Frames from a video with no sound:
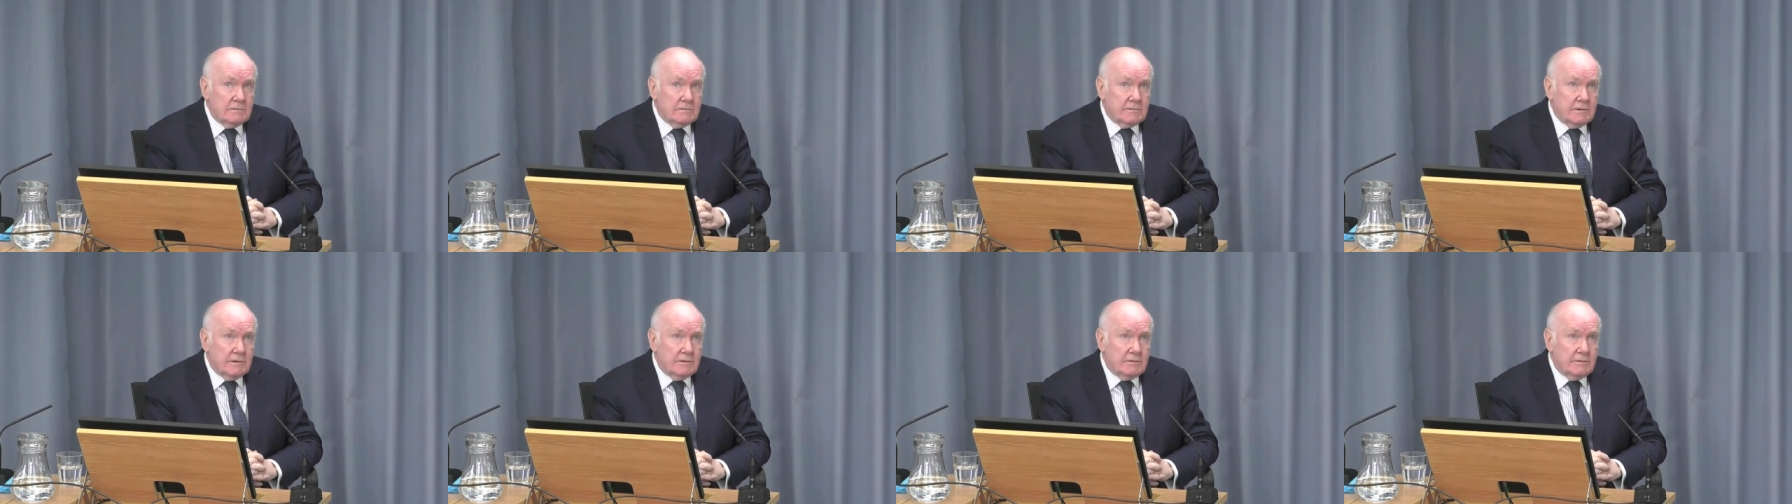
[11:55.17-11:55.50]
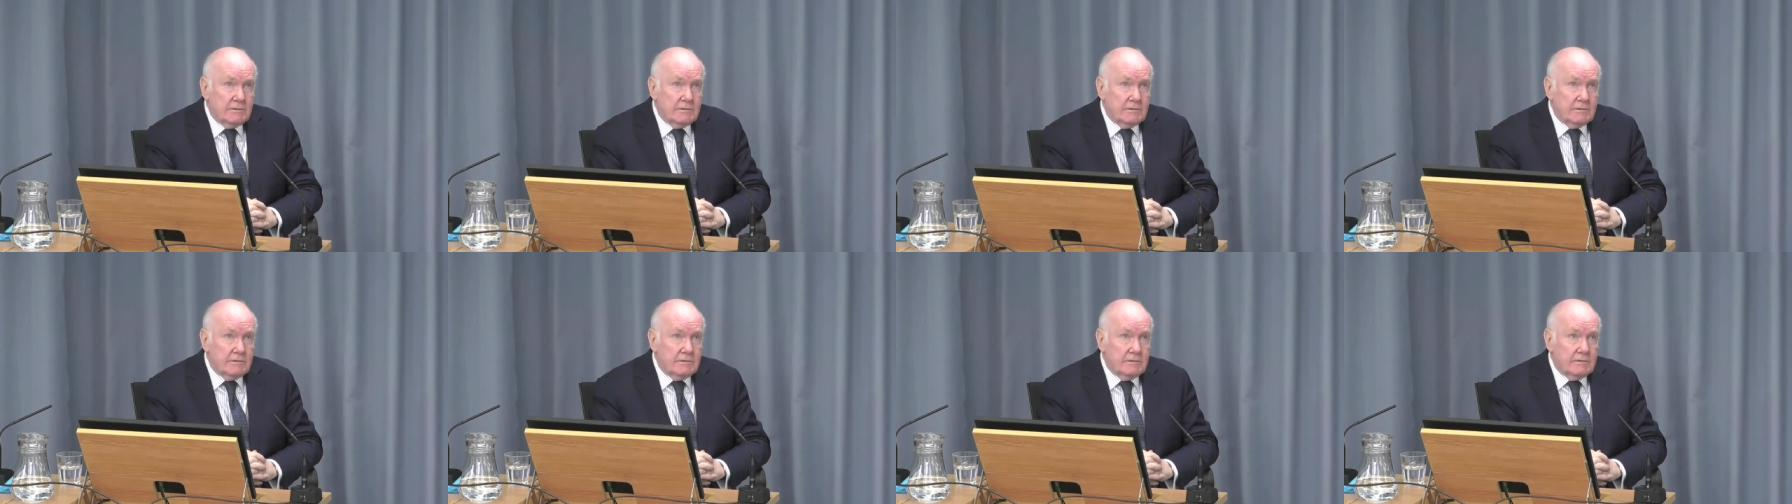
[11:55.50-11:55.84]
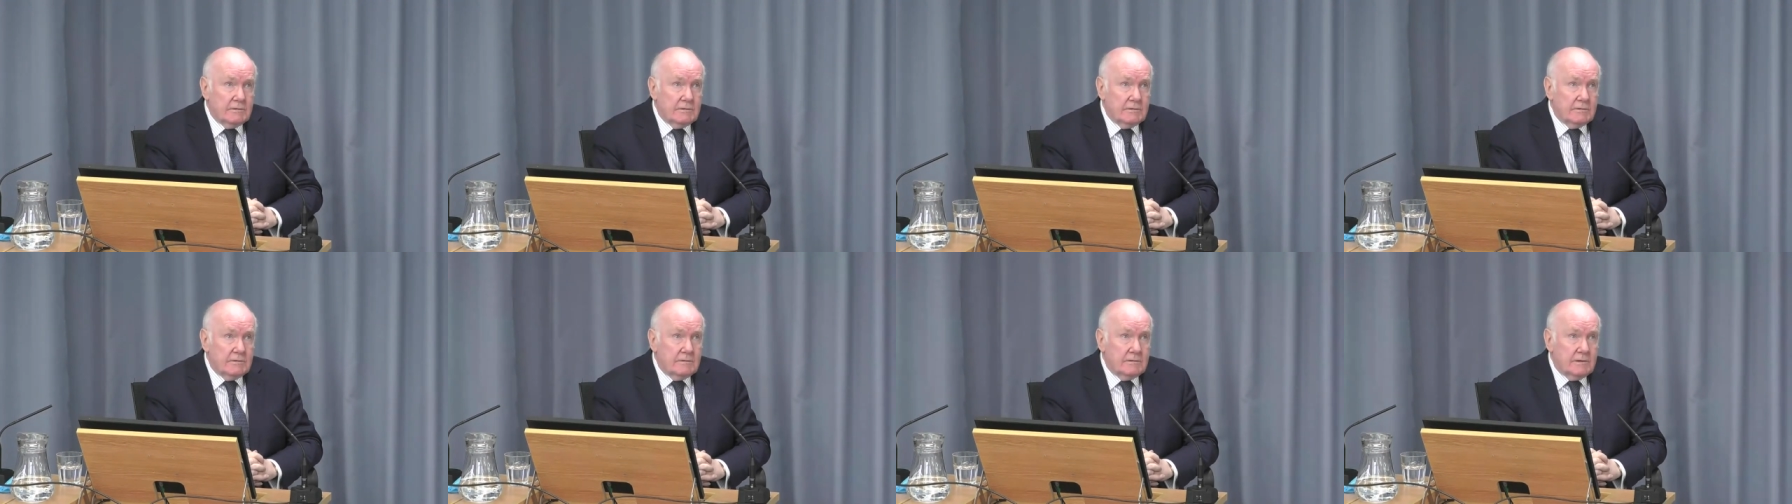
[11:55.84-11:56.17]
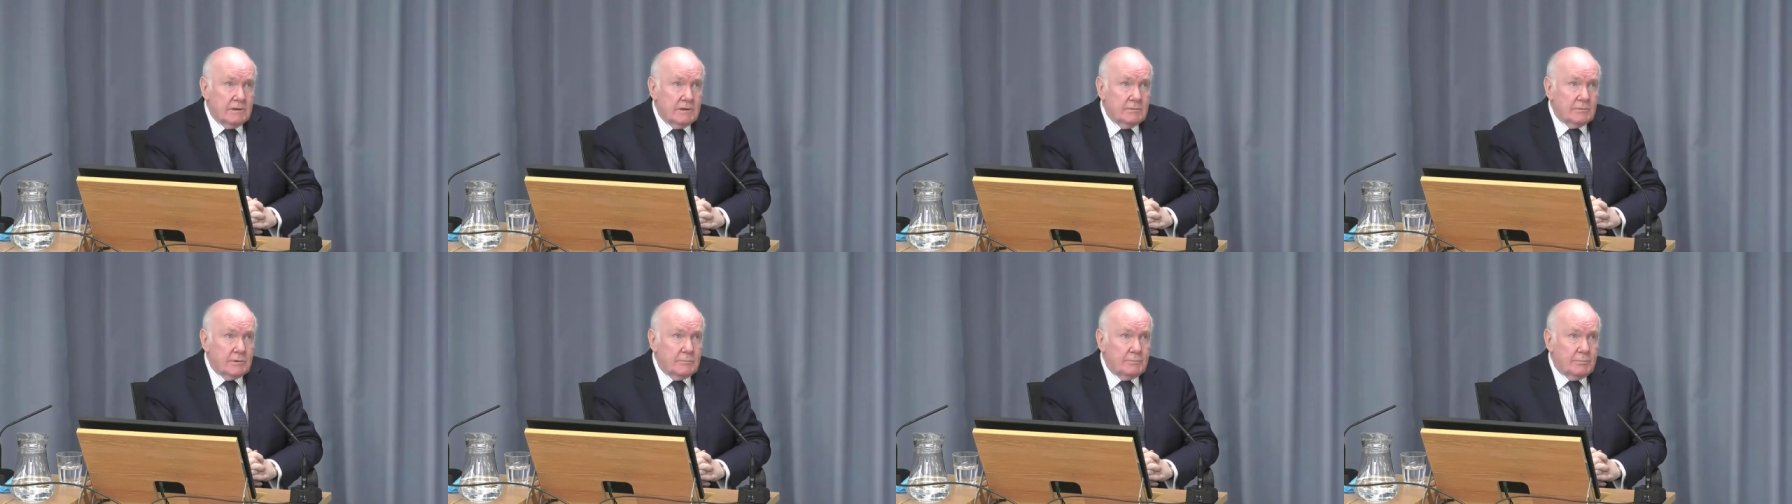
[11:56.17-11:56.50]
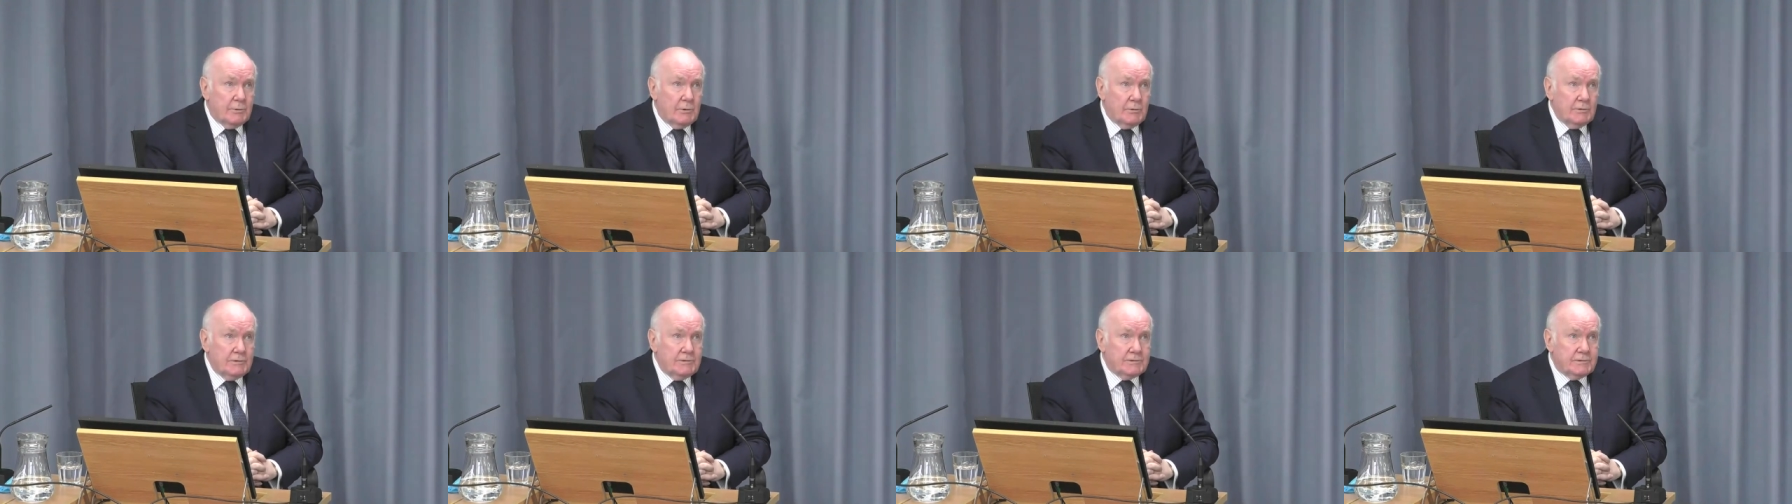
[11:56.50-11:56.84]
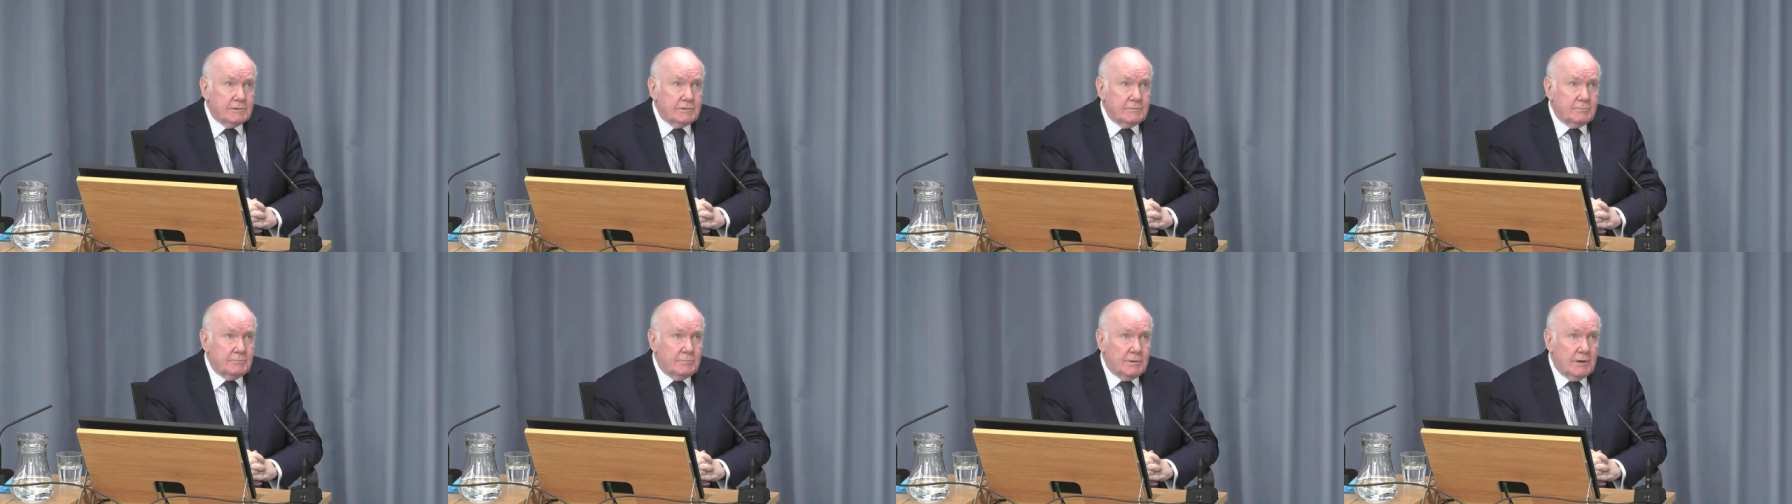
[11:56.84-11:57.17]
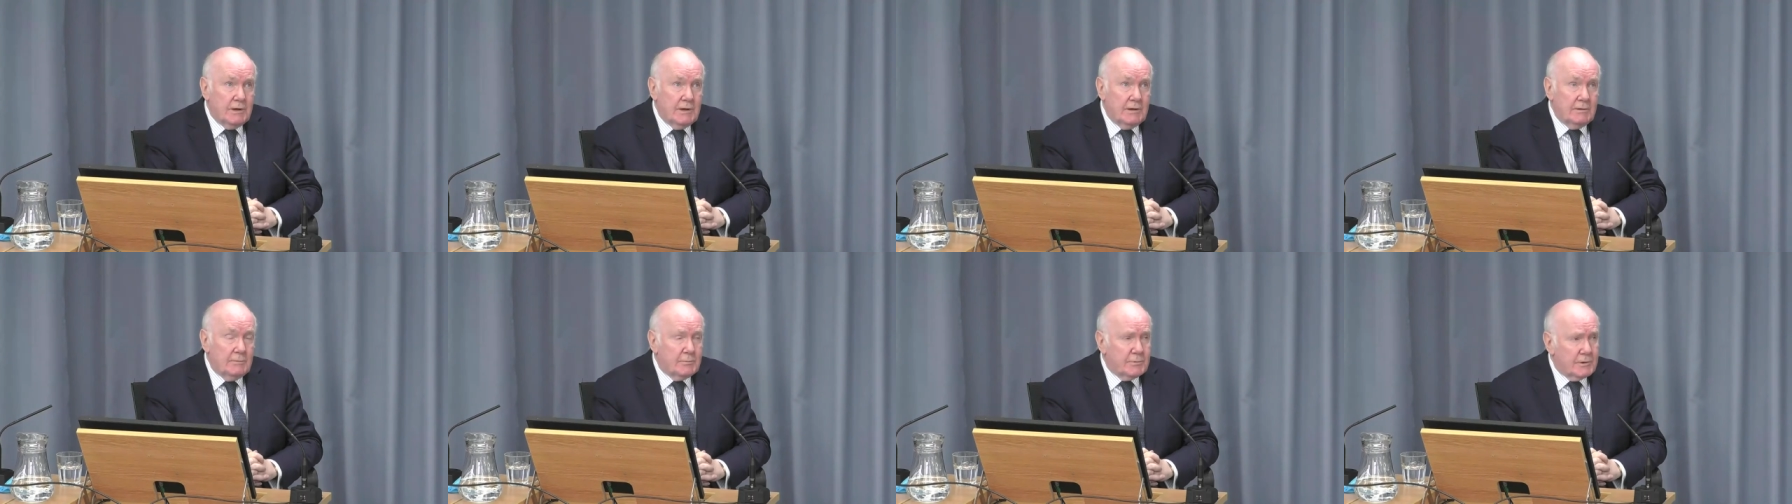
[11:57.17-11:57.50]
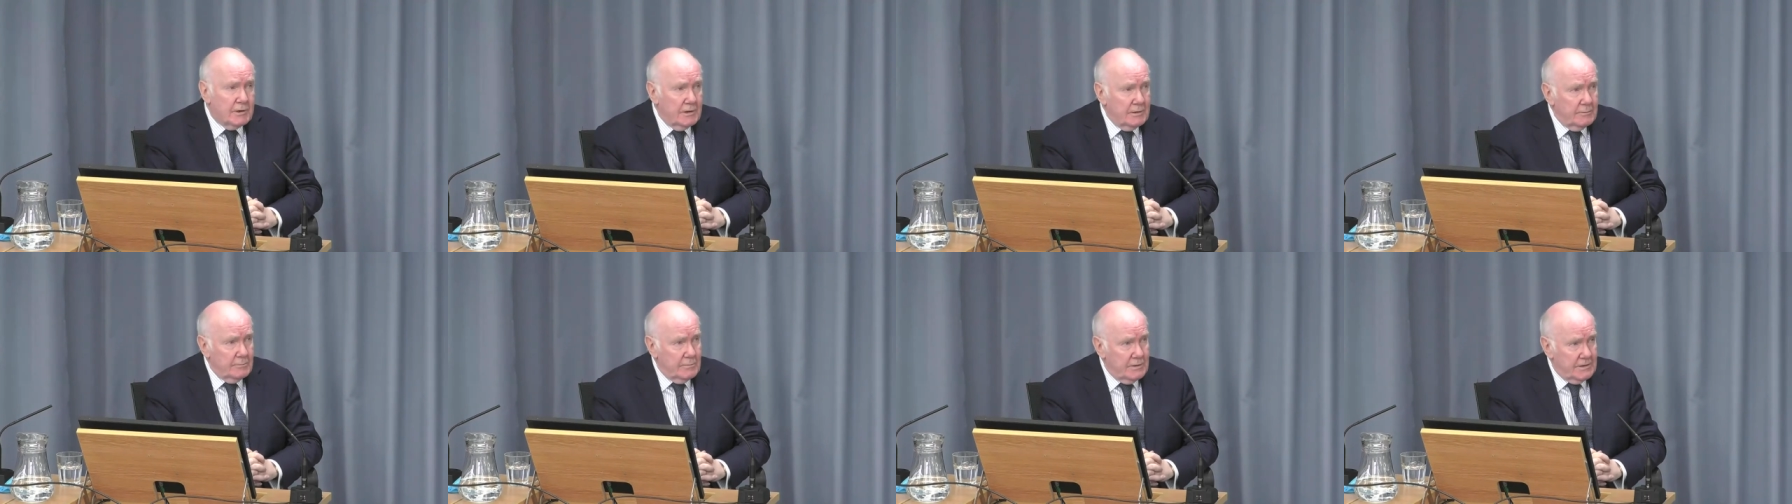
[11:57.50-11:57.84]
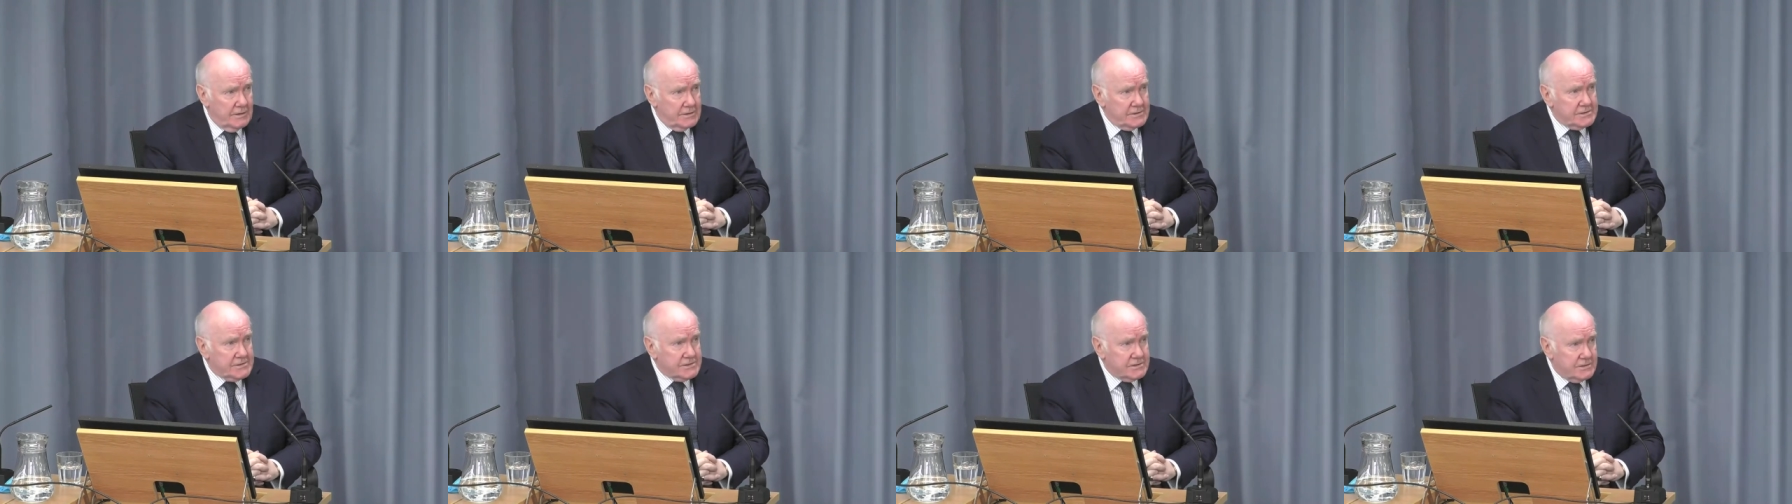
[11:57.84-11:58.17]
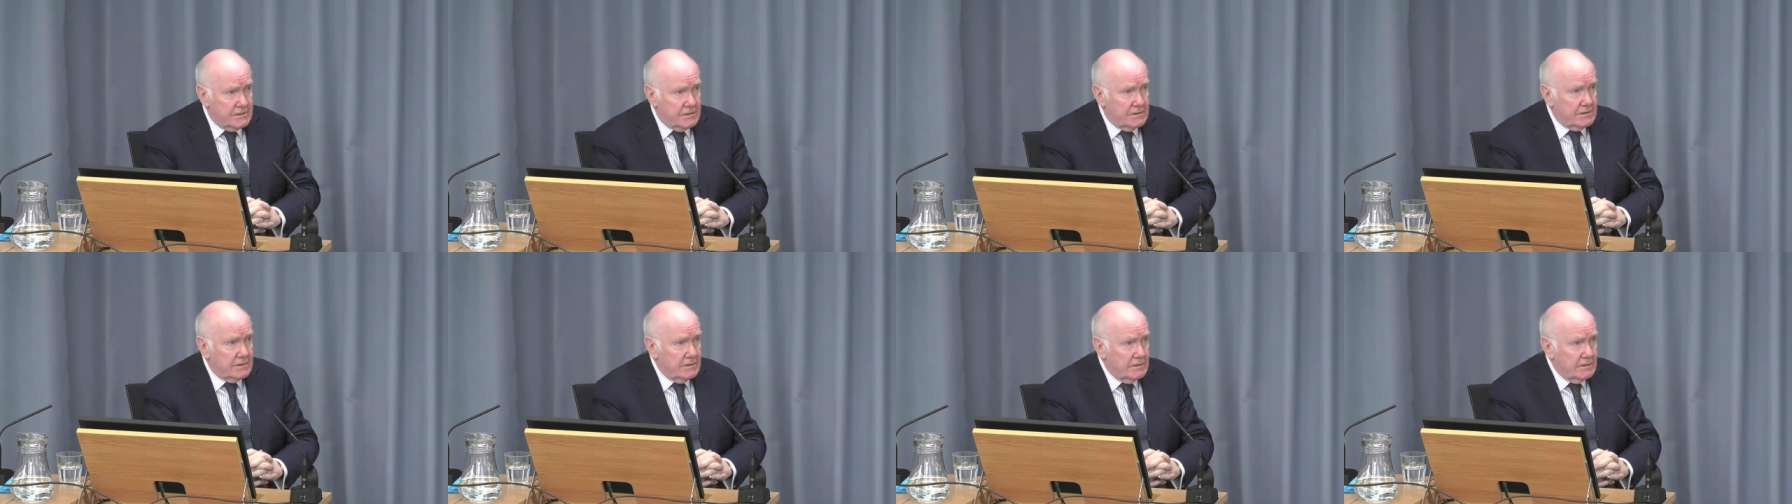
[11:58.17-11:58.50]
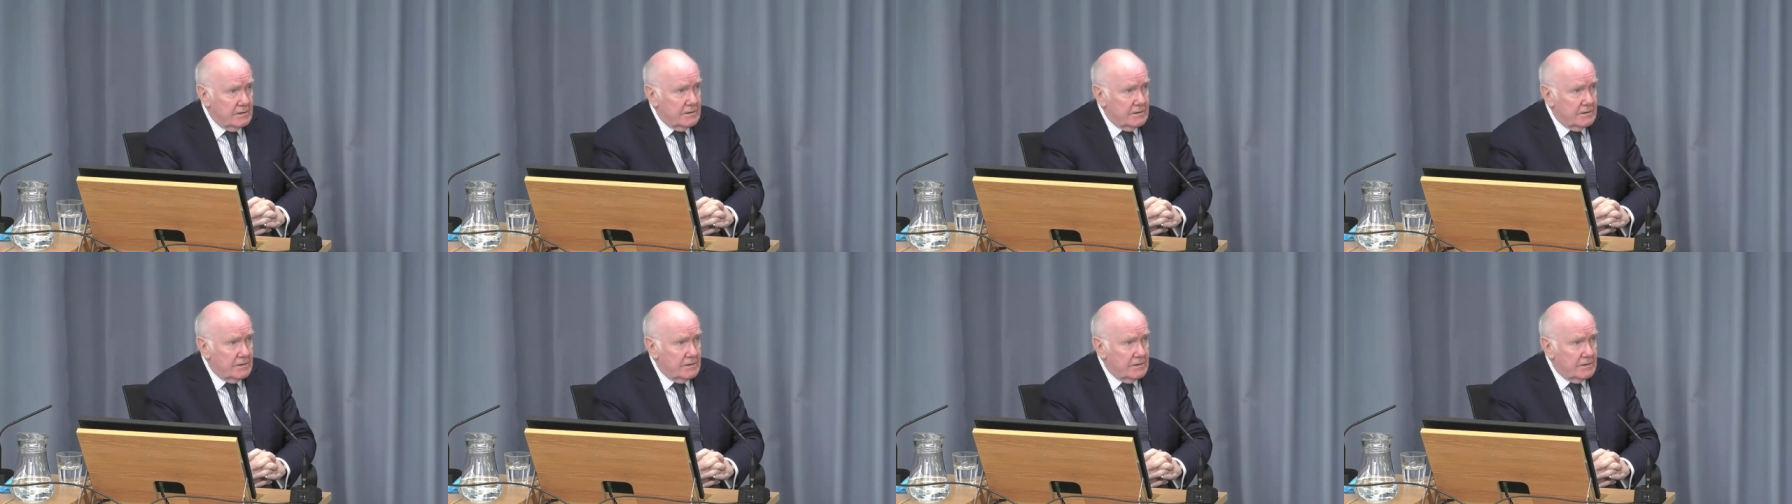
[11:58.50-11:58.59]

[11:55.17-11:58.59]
that they were appointed by the Prime Minister